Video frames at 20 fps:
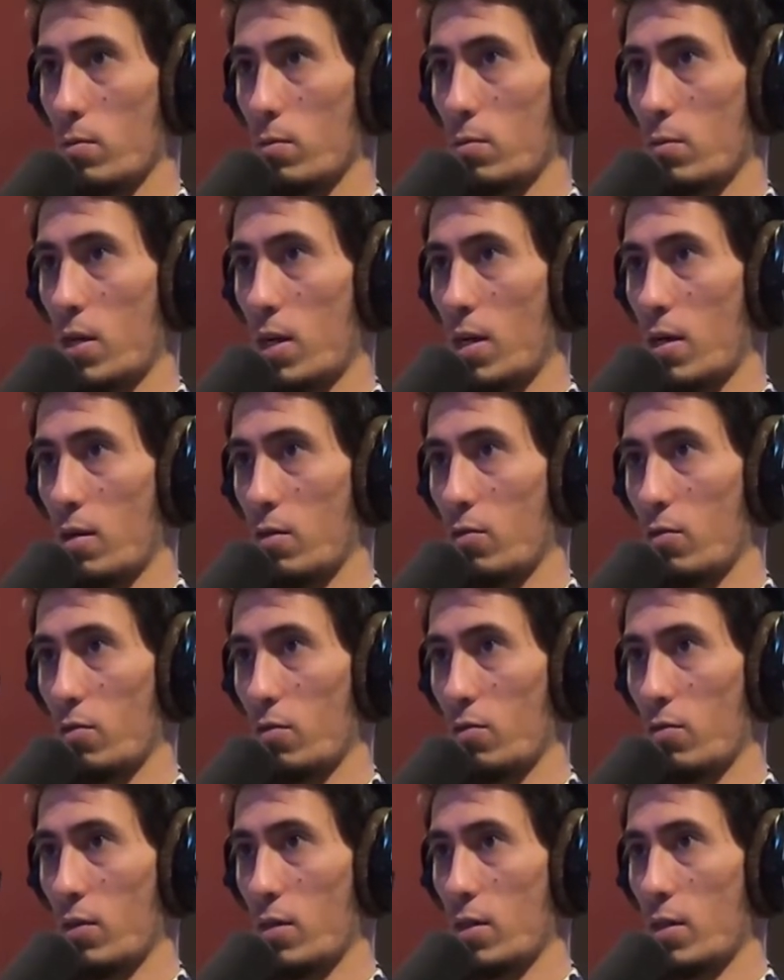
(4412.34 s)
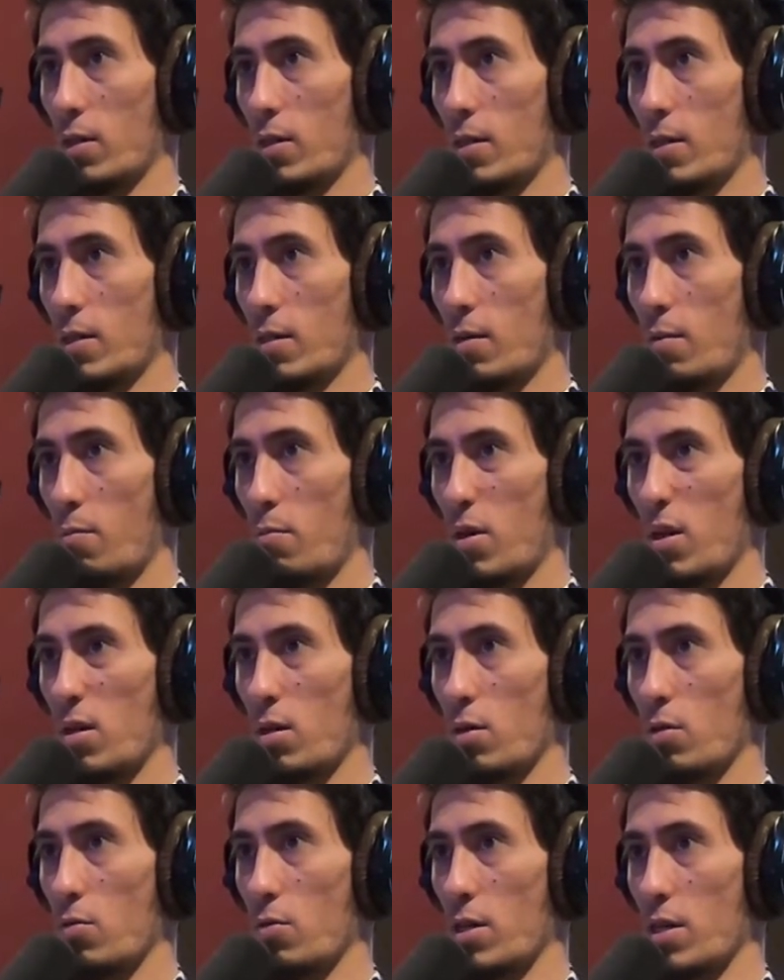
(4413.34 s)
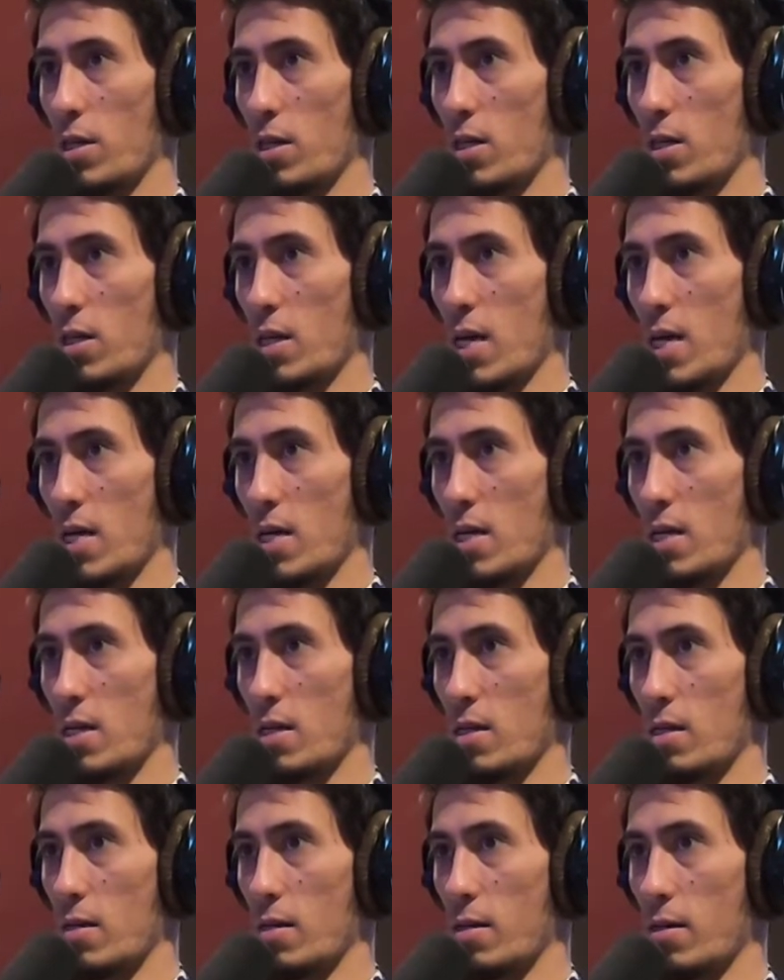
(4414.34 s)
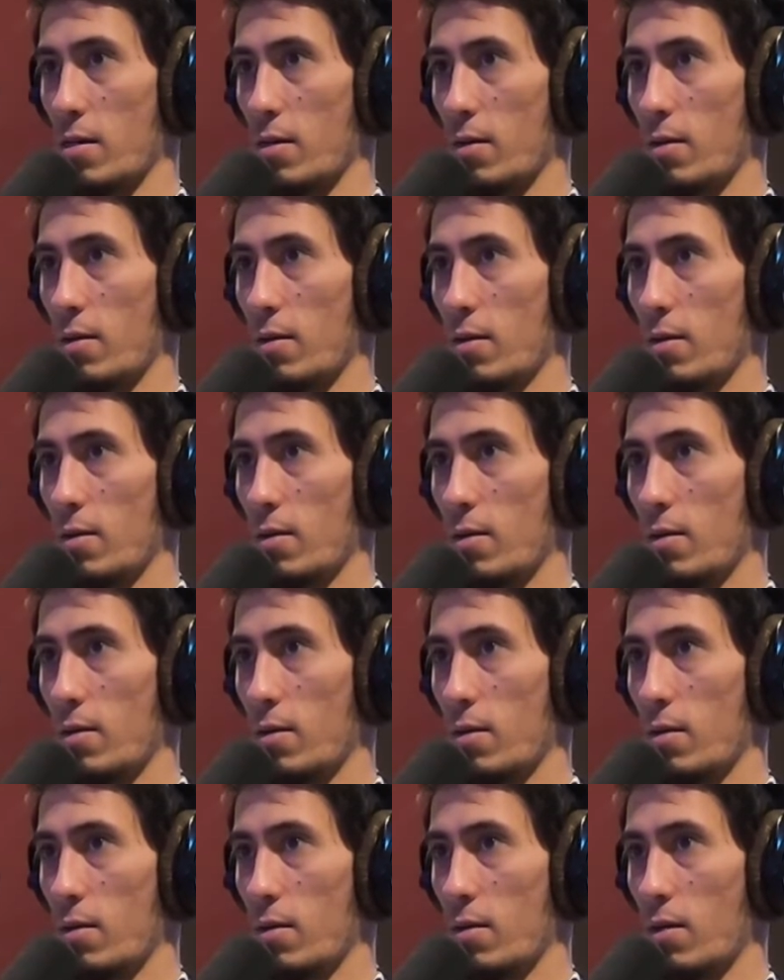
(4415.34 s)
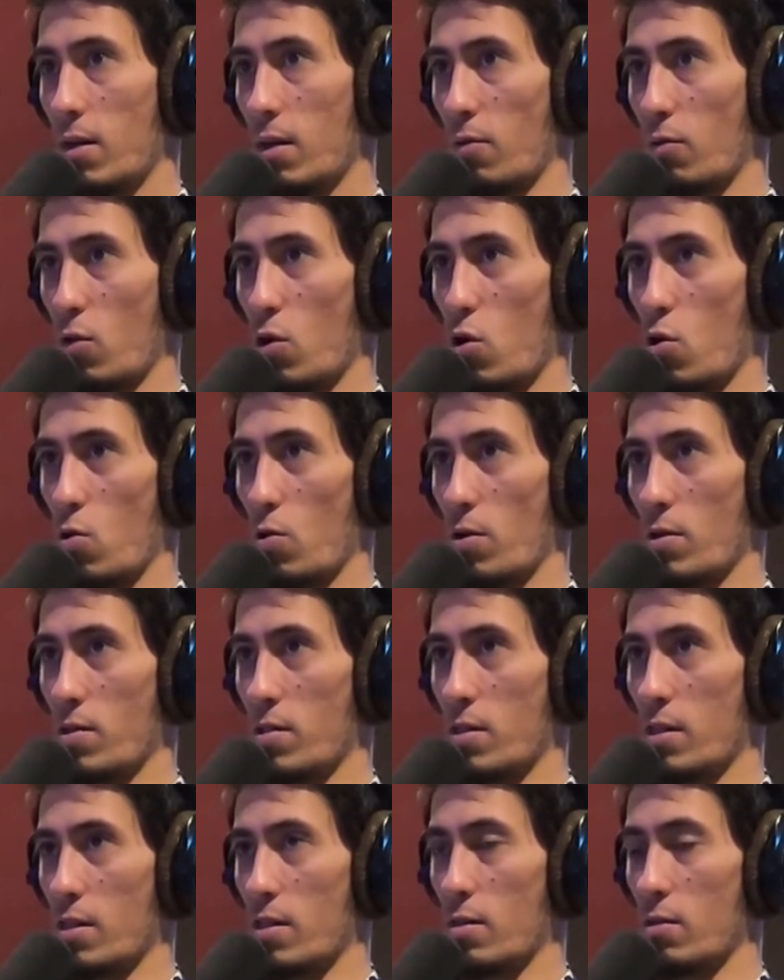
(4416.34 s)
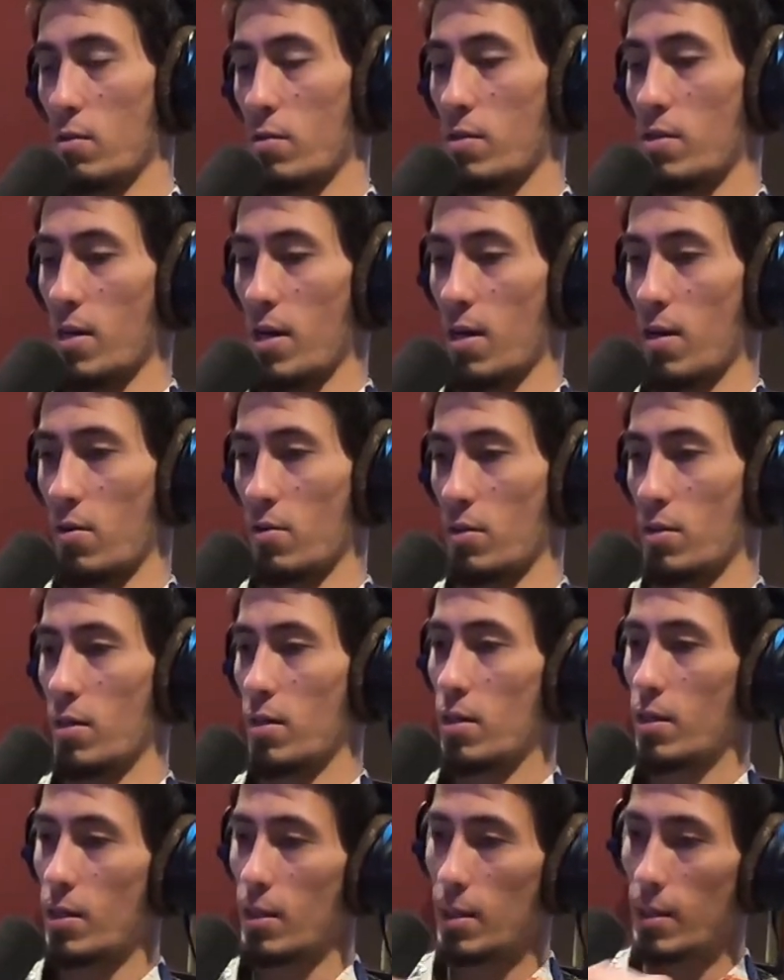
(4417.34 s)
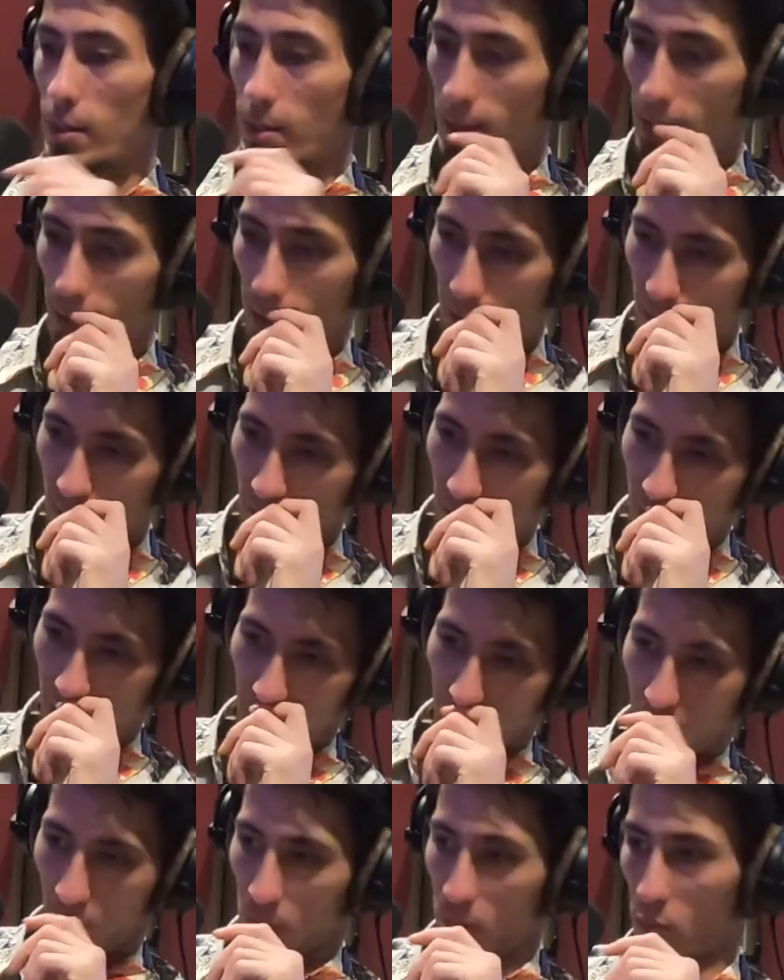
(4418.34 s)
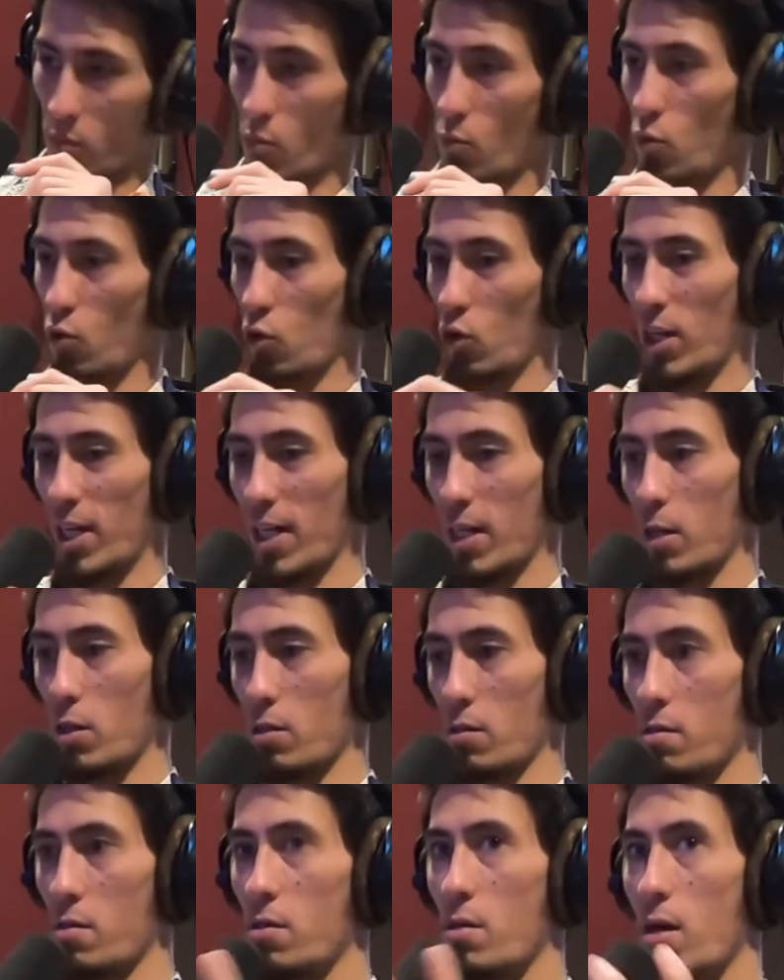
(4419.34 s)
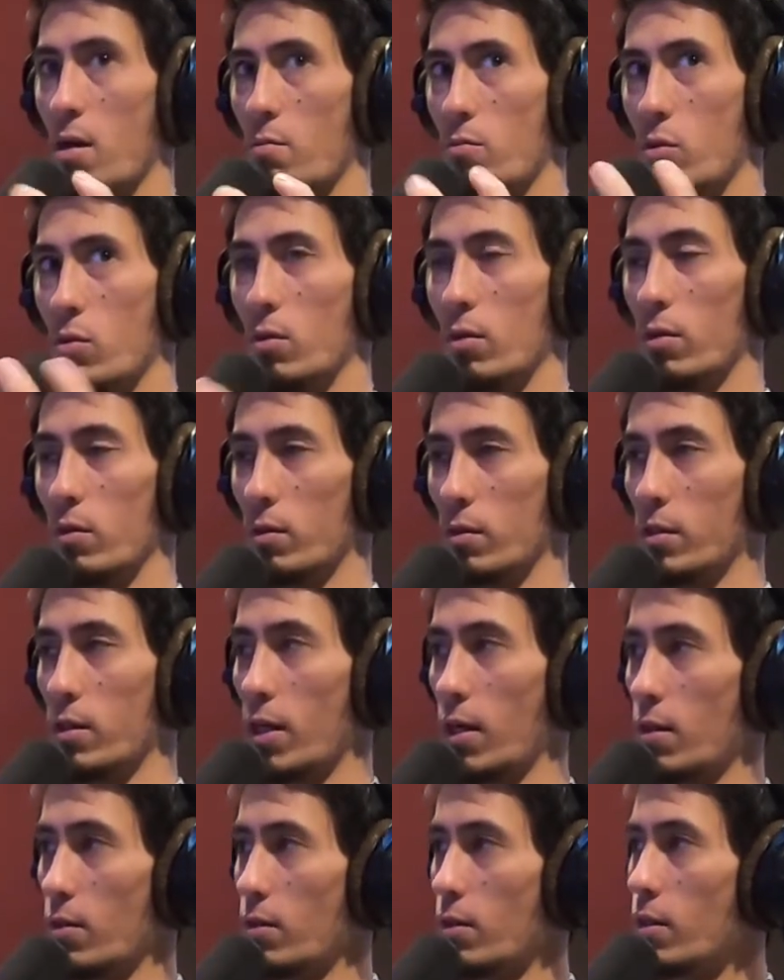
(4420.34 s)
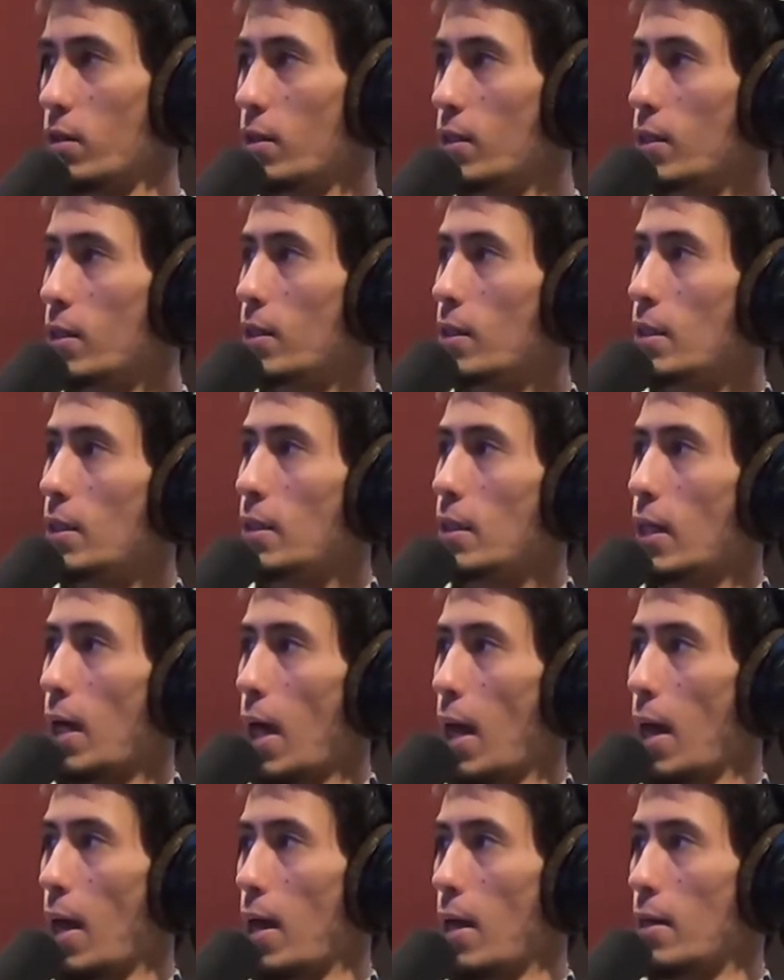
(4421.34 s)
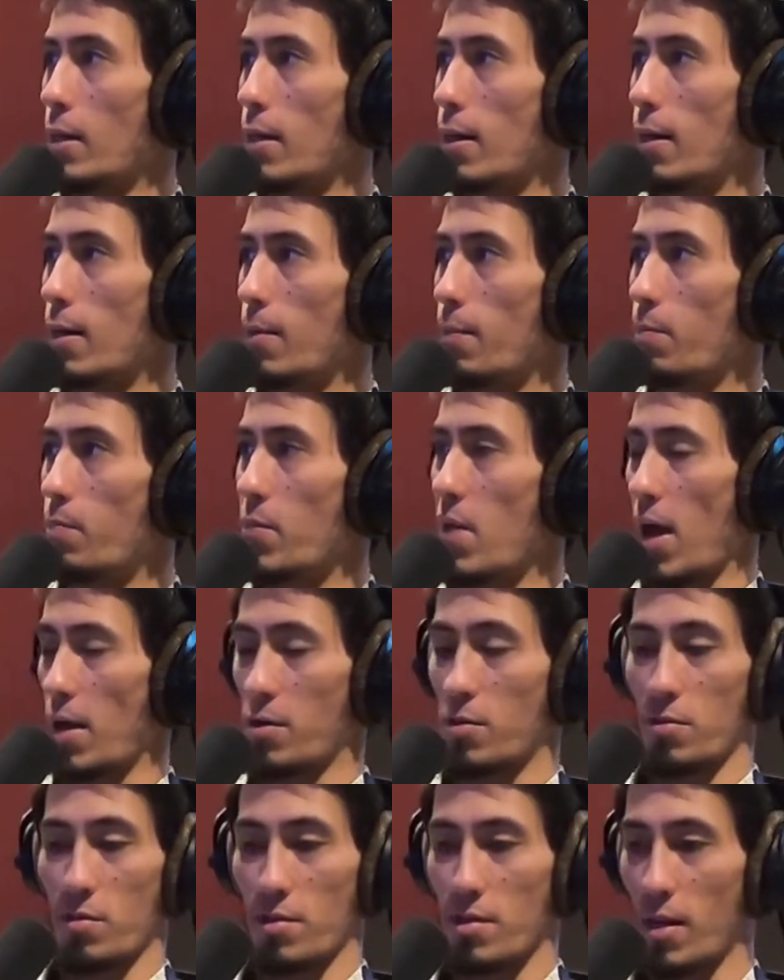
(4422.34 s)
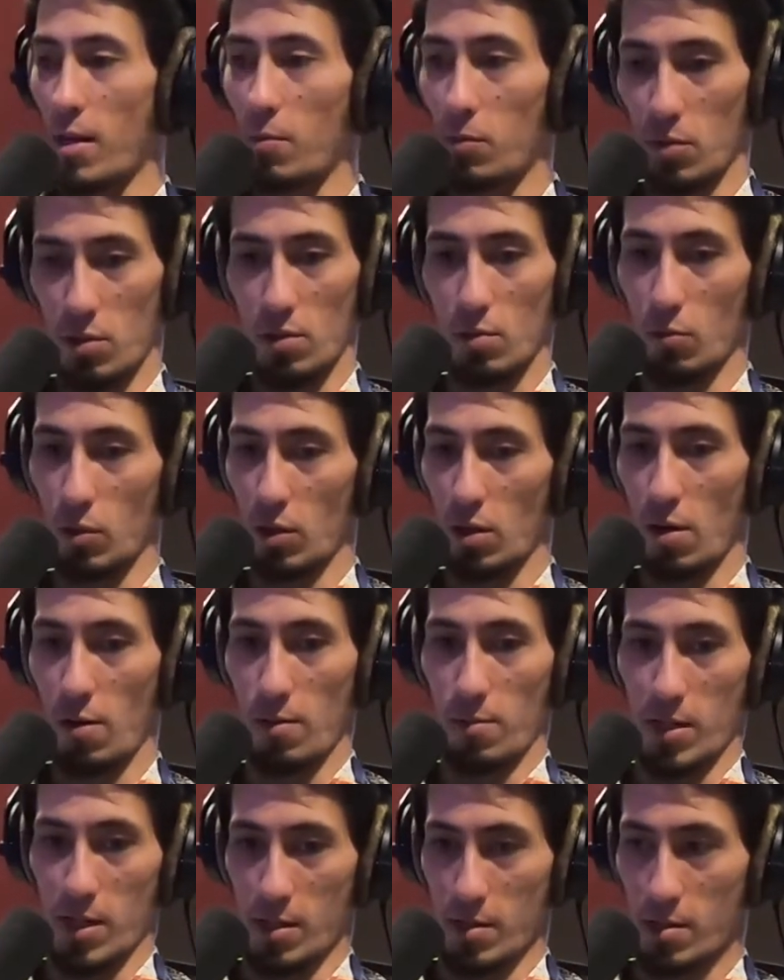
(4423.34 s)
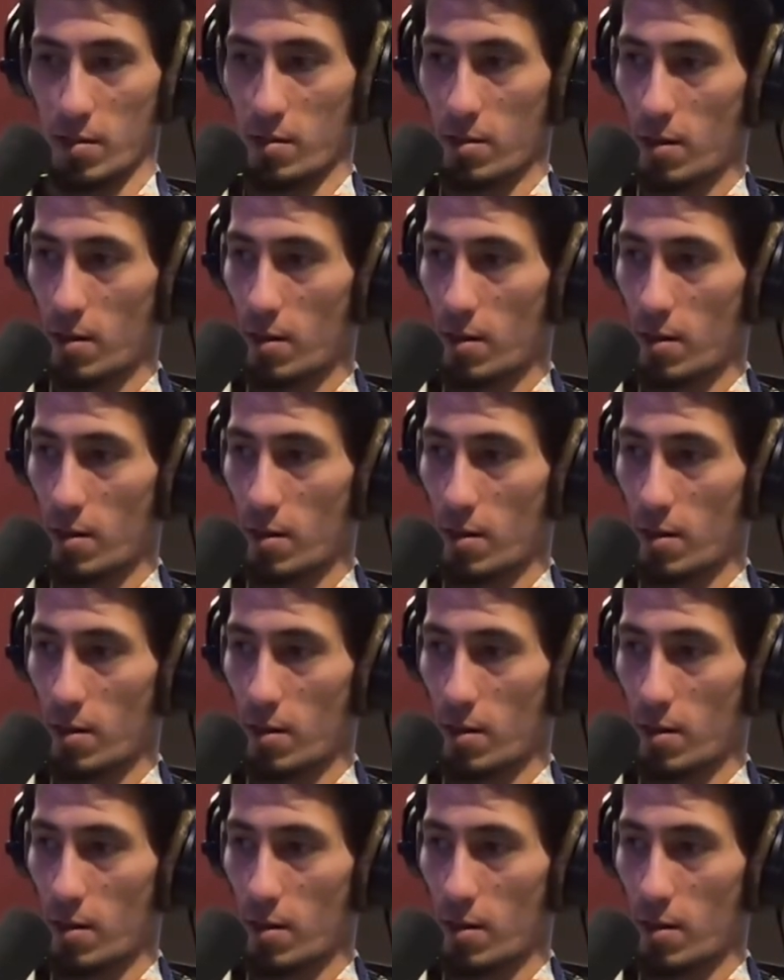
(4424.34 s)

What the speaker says: kind of pillowy and kind of chorusy it'll sound, more like an ensemble it'll sound. And I do the same with harmonies.